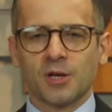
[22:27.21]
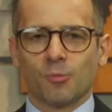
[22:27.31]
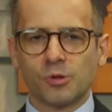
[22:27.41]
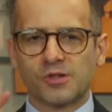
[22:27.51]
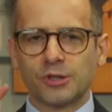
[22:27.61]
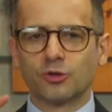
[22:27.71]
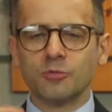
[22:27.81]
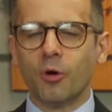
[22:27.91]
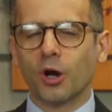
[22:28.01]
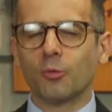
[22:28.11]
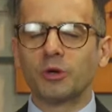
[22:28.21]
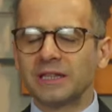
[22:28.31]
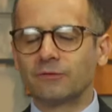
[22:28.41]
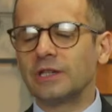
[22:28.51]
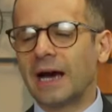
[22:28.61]
We'll see you tomorrow. We'll
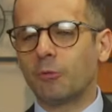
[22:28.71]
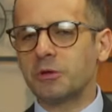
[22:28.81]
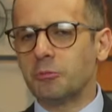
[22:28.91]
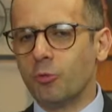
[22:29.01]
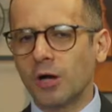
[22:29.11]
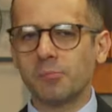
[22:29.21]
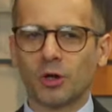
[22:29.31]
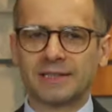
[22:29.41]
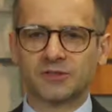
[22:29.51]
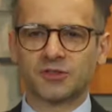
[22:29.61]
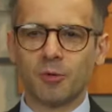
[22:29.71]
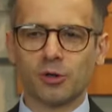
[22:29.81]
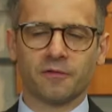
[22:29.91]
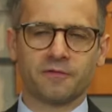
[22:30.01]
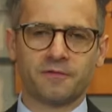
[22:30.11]
leave you now with one more
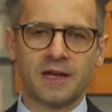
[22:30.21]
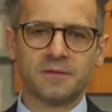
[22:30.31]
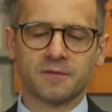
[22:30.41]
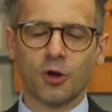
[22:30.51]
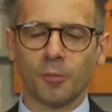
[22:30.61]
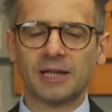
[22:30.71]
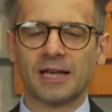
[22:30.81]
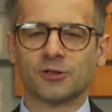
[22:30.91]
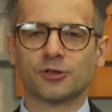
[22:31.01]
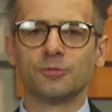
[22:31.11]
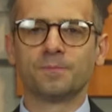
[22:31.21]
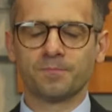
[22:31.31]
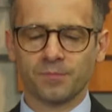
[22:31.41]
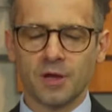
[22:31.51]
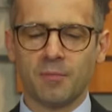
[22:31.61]
testimony of faith. God bless you.
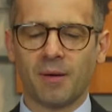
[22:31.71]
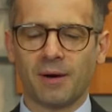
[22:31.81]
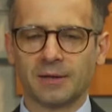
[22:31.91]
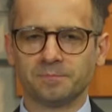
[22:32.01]
Bye-bye.